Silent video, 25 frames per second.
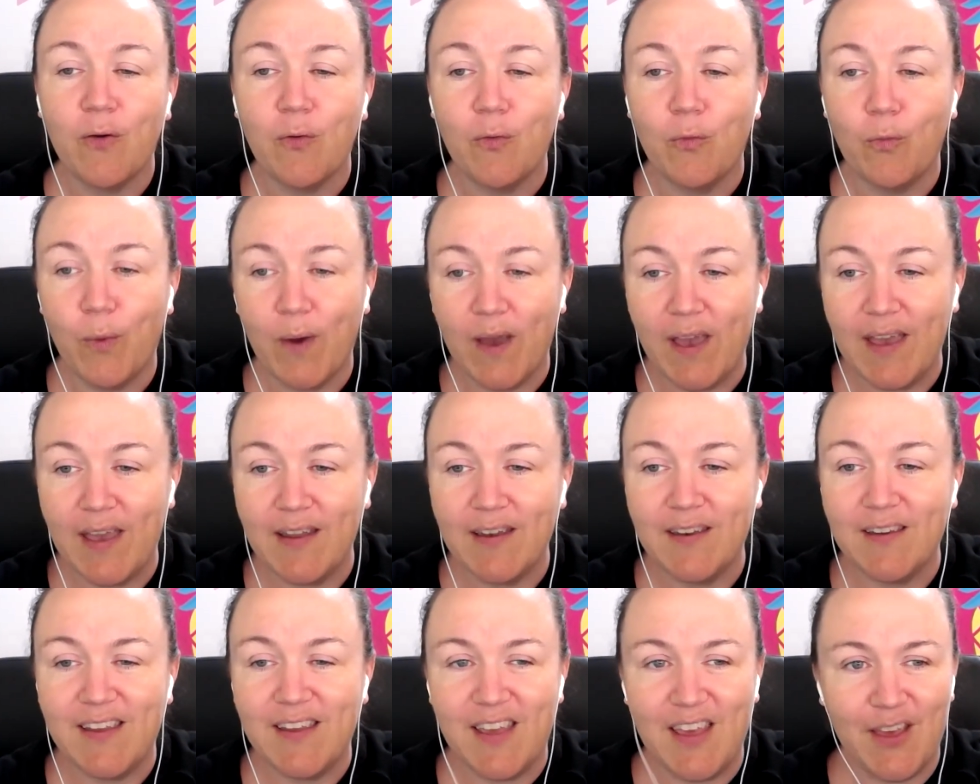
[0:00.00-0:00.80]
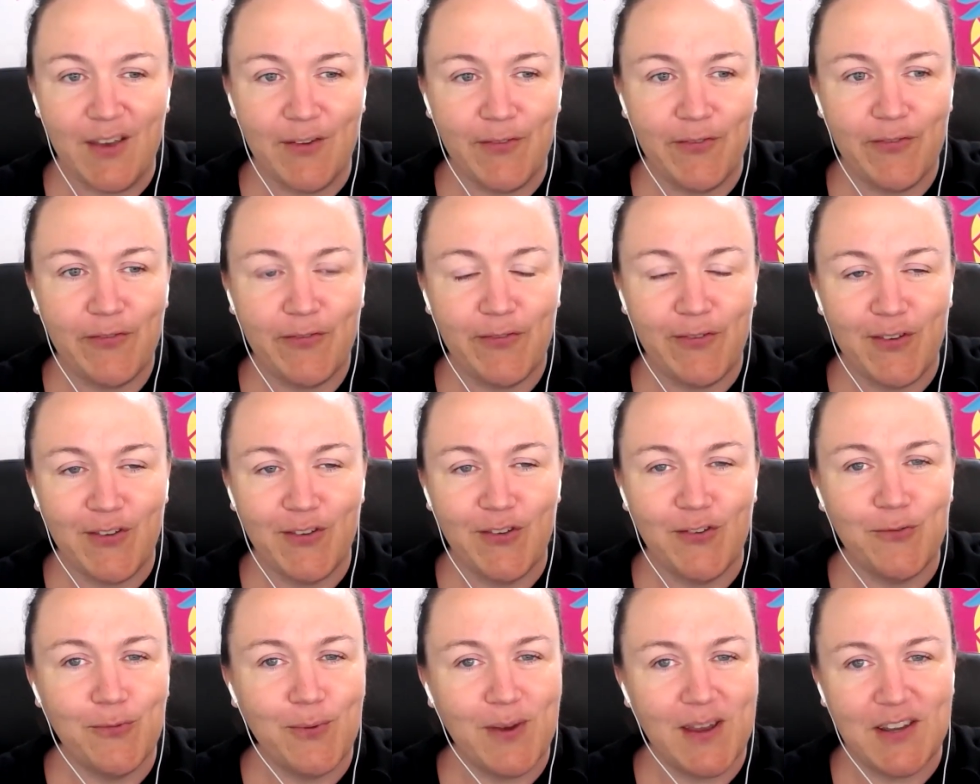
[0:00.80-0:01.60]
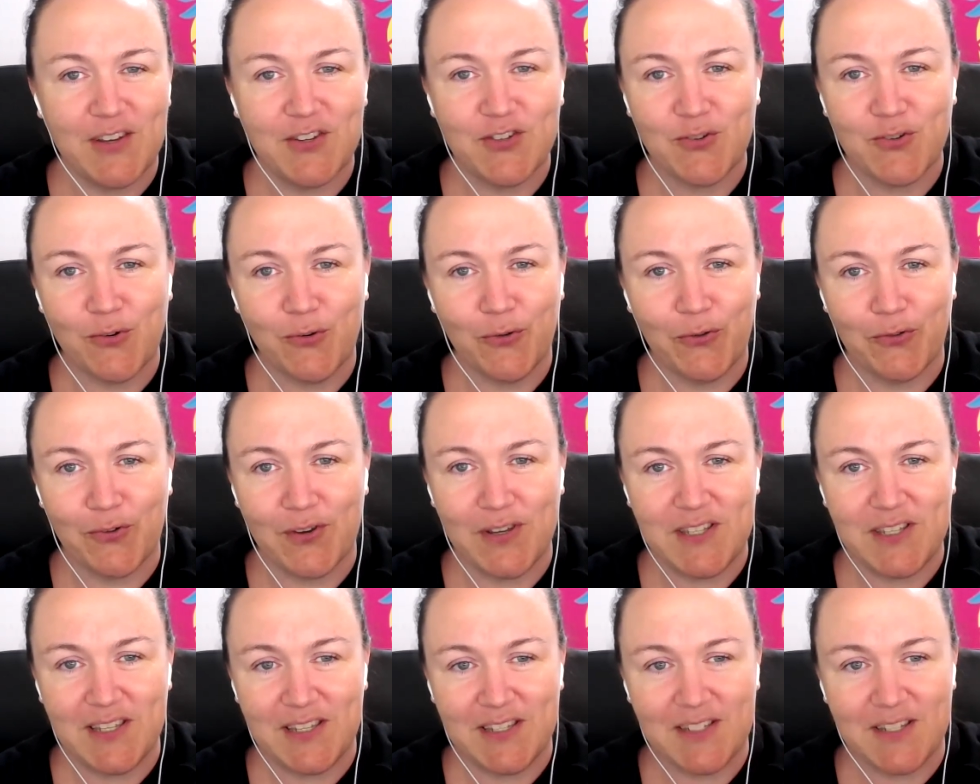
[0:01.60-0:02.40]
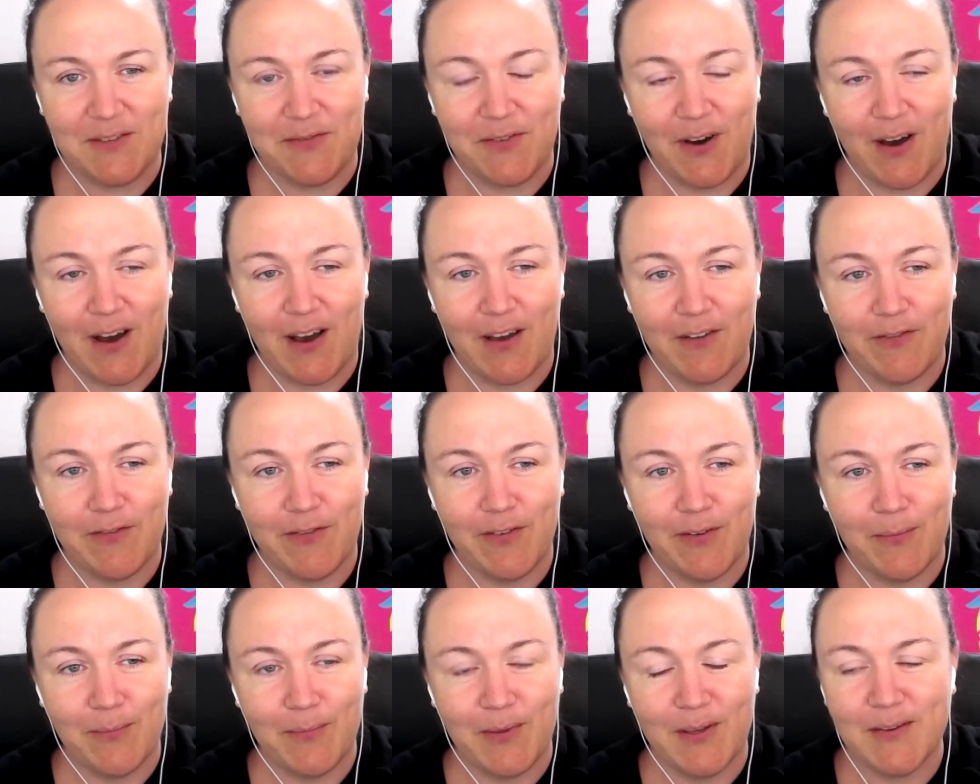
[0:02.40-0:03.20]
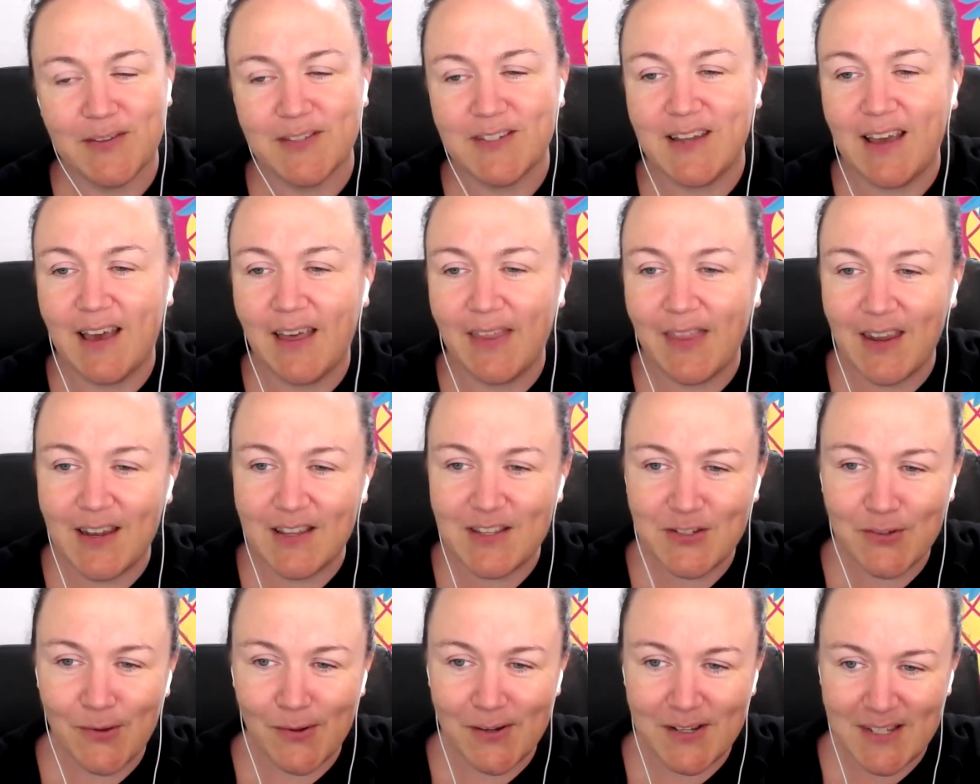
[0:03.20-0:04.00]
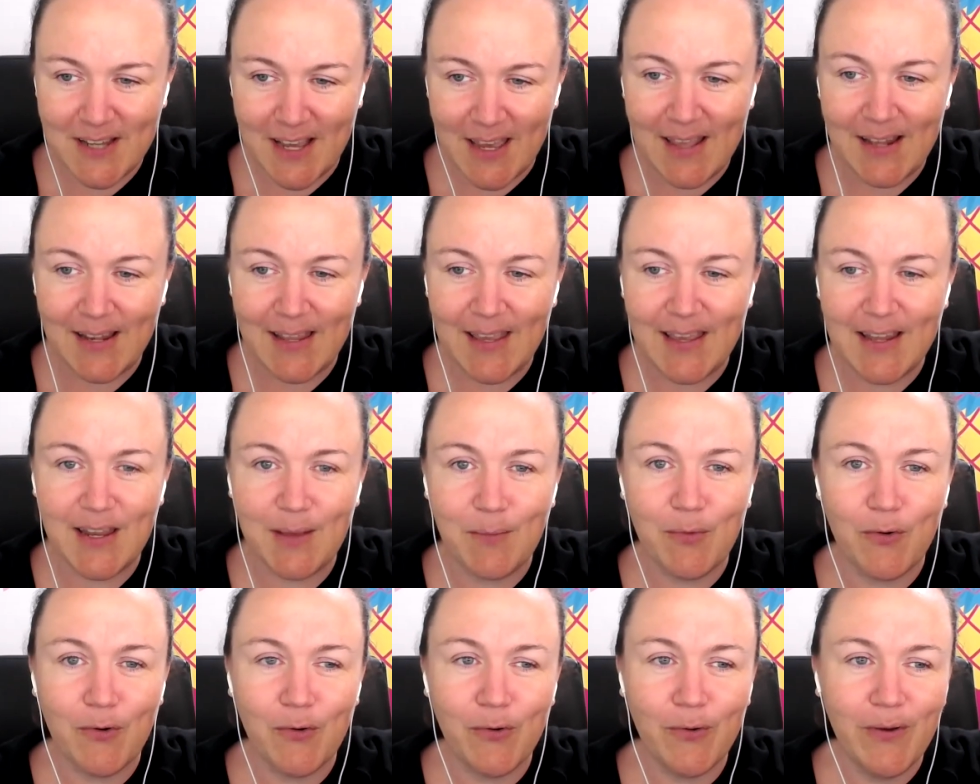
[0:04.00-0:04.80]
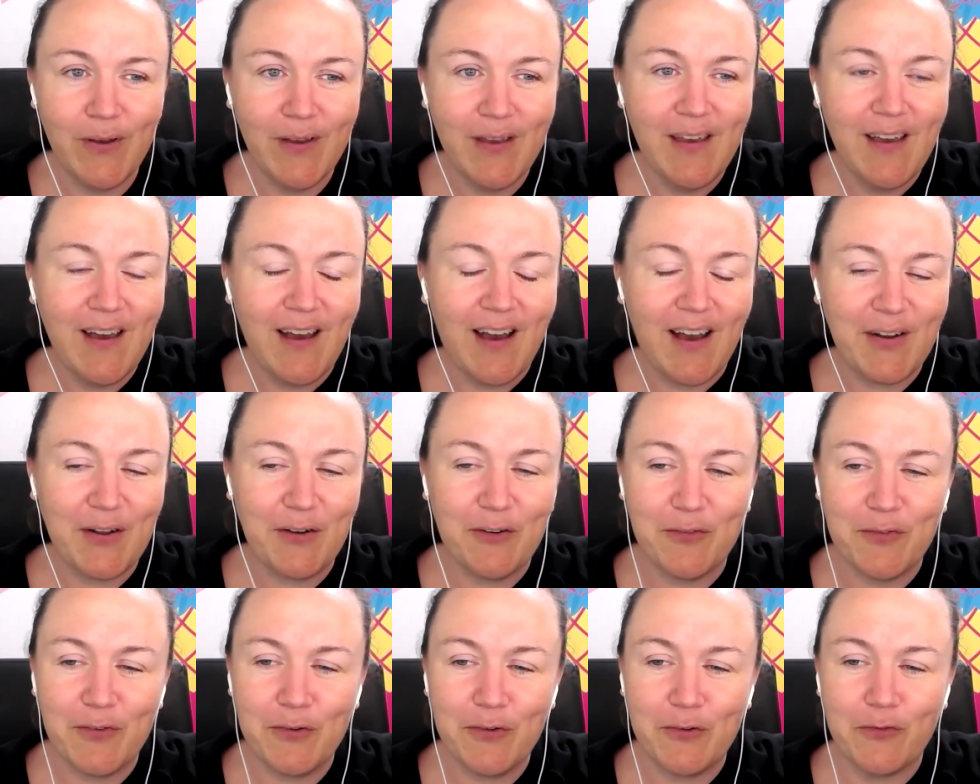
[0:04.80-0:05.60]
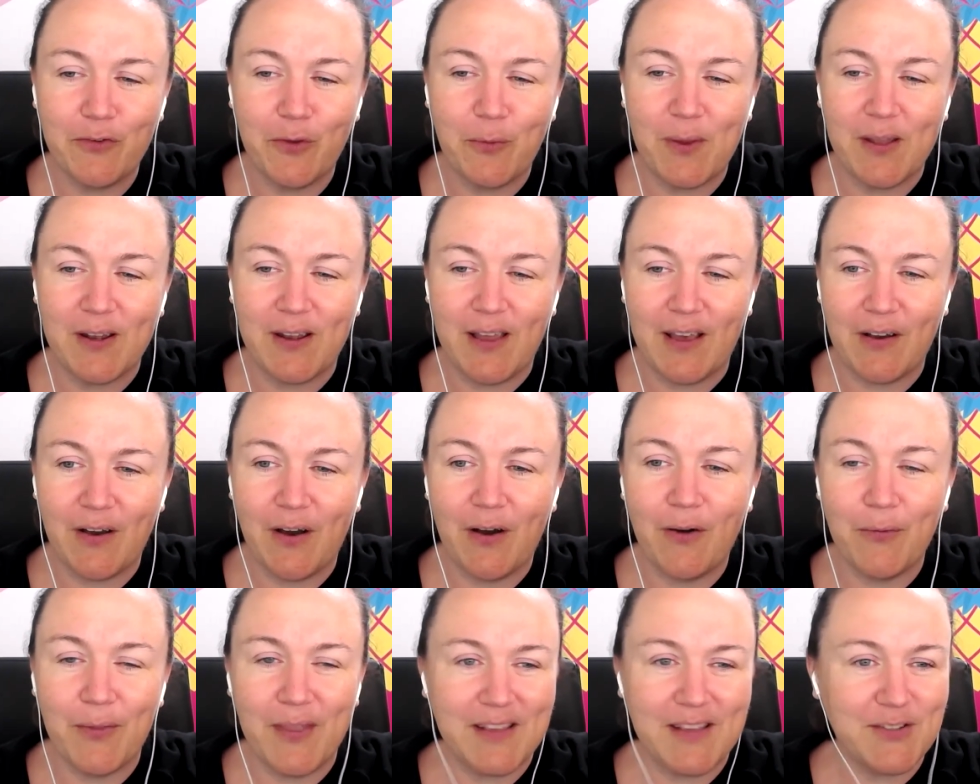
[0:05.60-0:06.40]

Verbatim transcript: when, if you reach all 365. Because now that it's not daily anymore, I know a few of you have been like, oh,